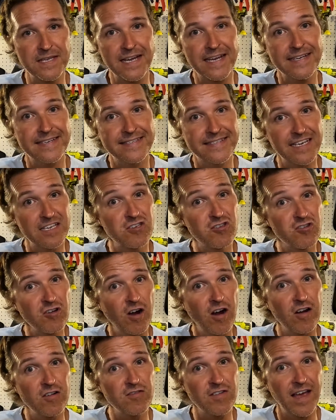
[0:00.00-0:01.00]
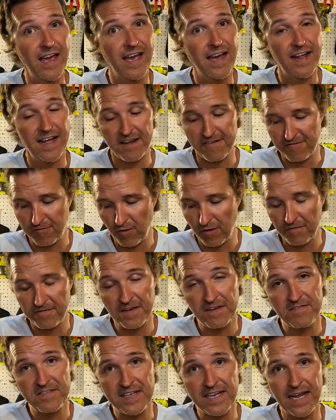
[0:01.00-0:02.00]
It can discharge at a full
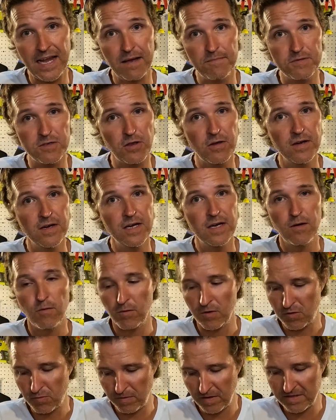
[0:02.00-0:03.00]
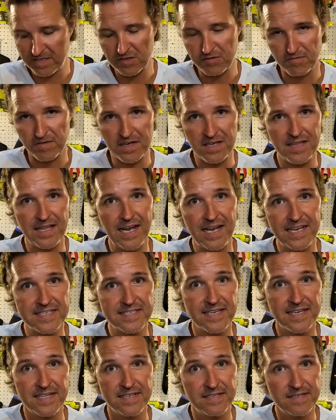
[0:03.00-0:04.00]
50 amps, which we just
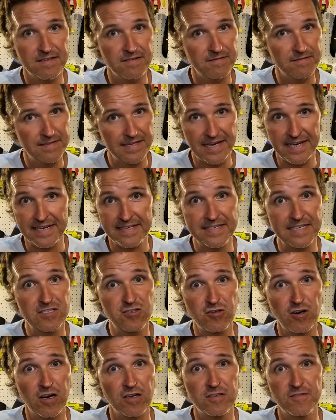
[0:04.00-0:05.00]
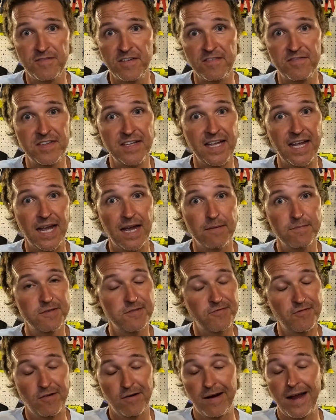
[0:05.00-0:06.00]
realized it can discharge 50
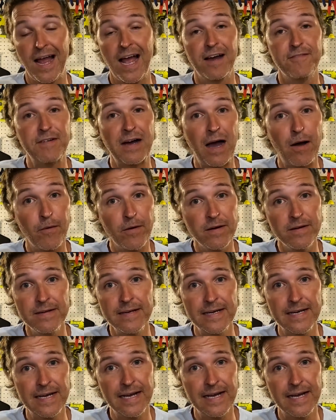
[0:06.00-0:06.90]
amps for a half hour.